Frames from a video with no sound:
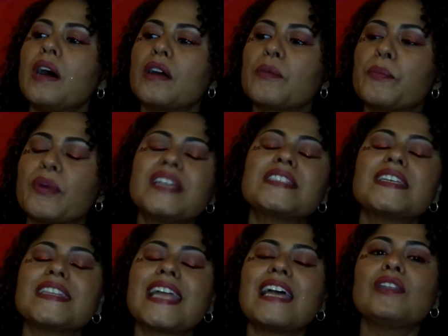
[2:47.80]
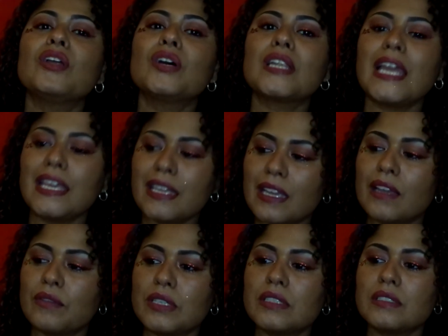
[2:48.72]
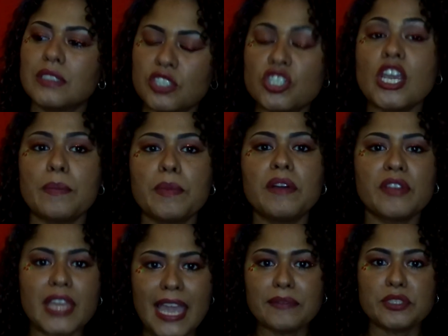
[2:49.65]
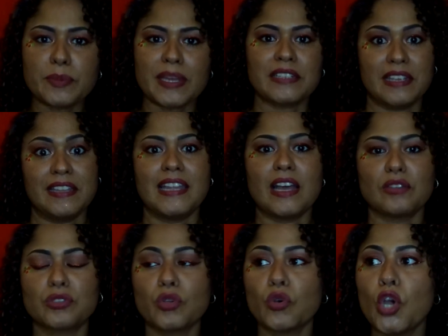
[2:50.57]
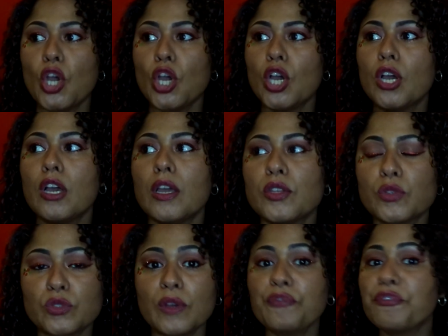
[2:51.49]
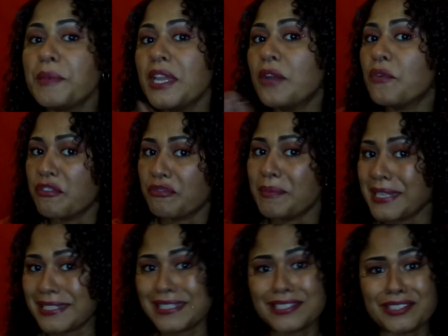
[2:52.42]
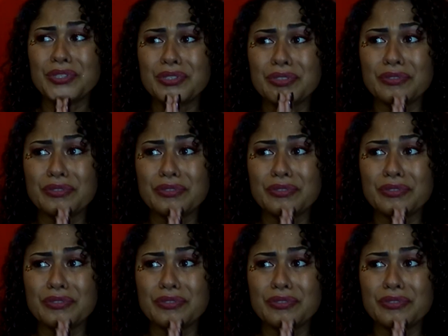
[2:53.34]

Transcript: present that looked like it was the shape of a Cabbage Patch Kid doll. So there was one for me and one for my sister.